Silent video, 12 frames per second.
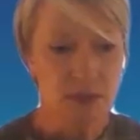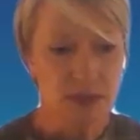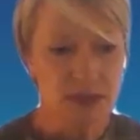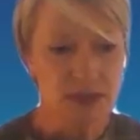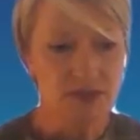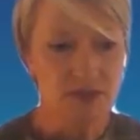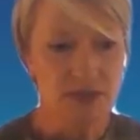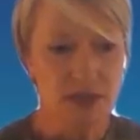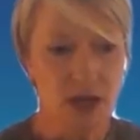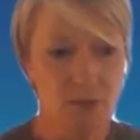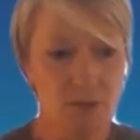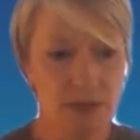because for the
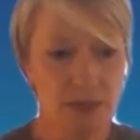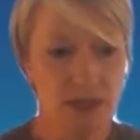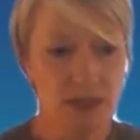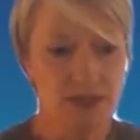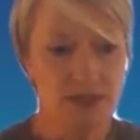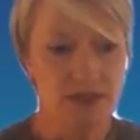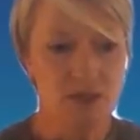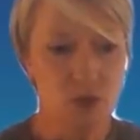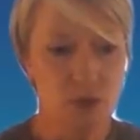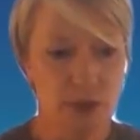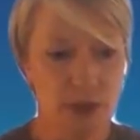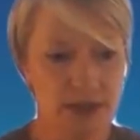company, as a
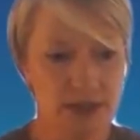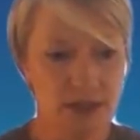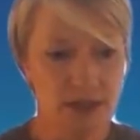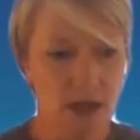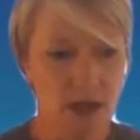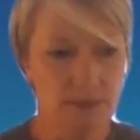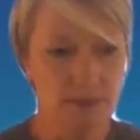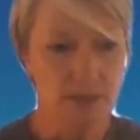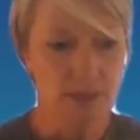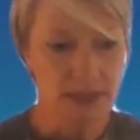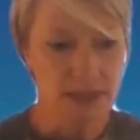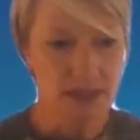small biotech company
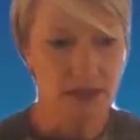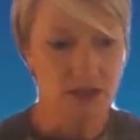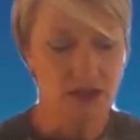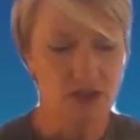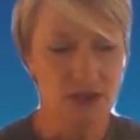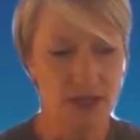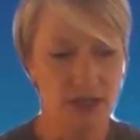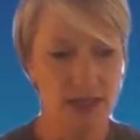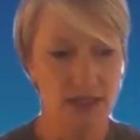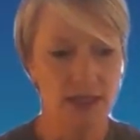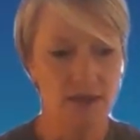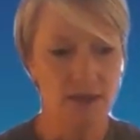based in
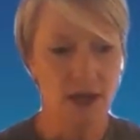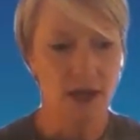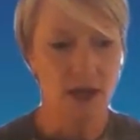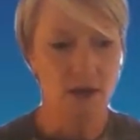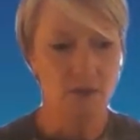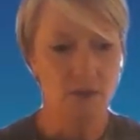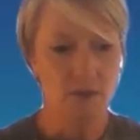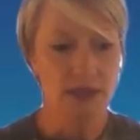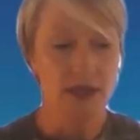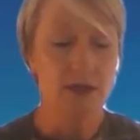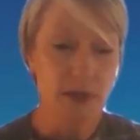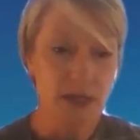Australia, that
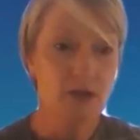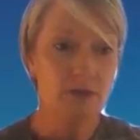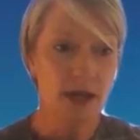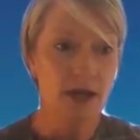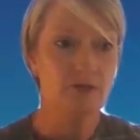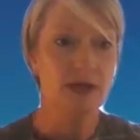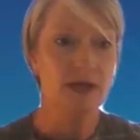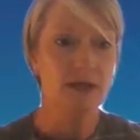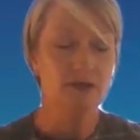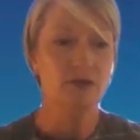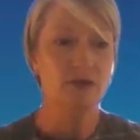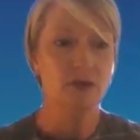had been around, frankly,
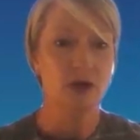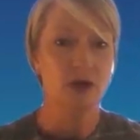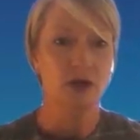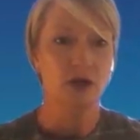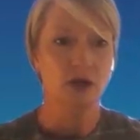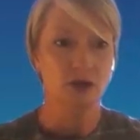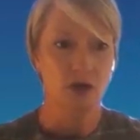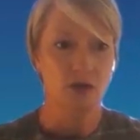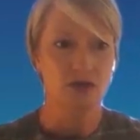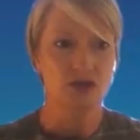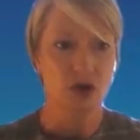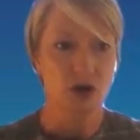for a
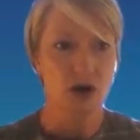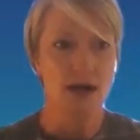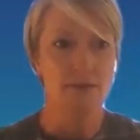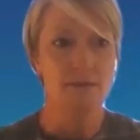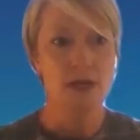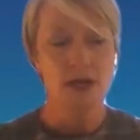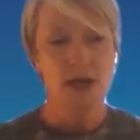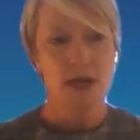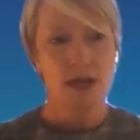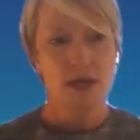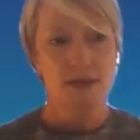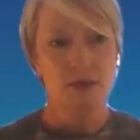long time,
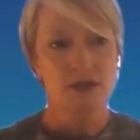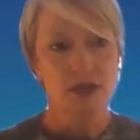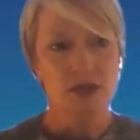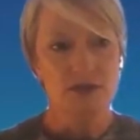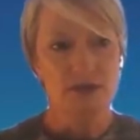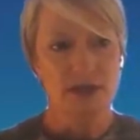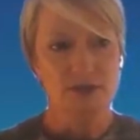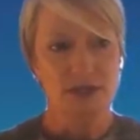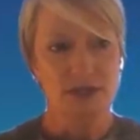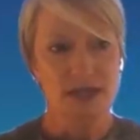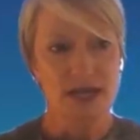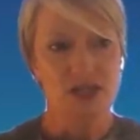there was a lot of
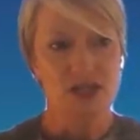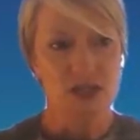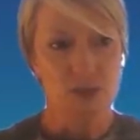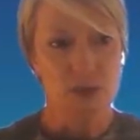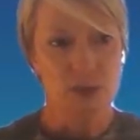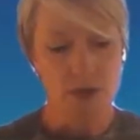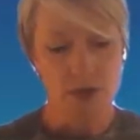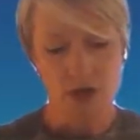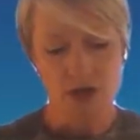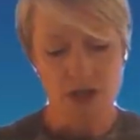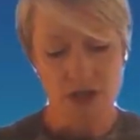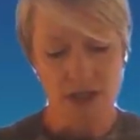expectation that we were
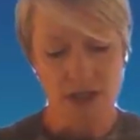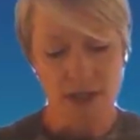going to